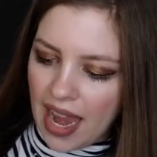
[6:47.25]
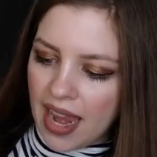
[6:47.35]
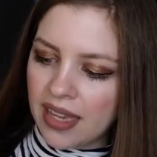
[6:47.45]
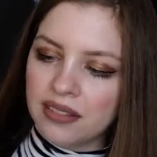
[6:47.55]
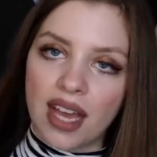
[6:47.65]

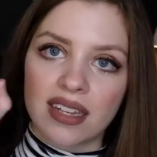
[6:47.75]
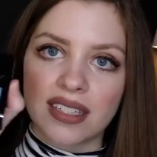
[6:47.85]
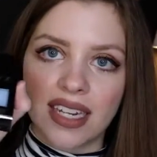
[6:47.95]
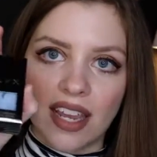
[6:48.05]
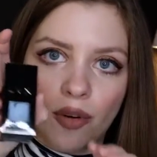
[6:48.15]
a
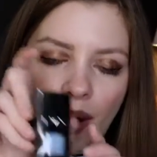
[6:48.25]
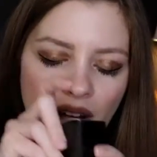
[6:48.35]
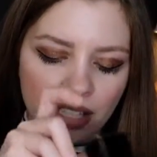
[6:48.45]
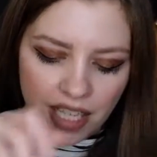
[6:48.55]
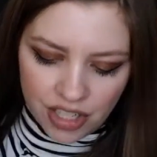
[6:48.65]
Luxe nail
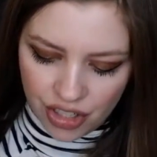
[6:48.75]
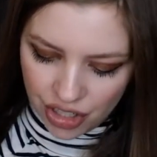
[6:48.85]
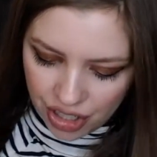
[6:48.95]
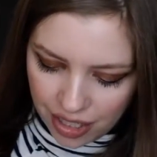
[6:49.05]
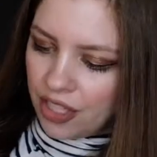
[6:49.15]

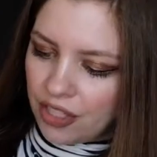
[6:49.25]
polish,